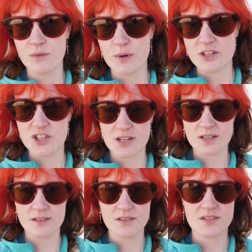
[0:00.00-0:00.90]
which
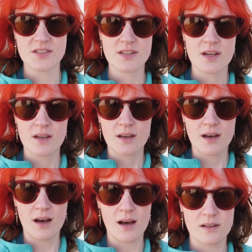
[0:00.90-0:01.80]
is
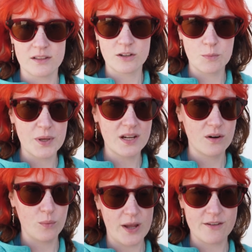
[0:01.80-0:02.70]
a little bit
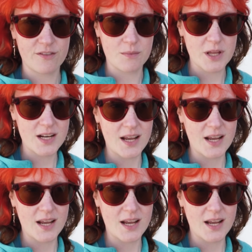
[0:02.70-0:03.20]
away from it.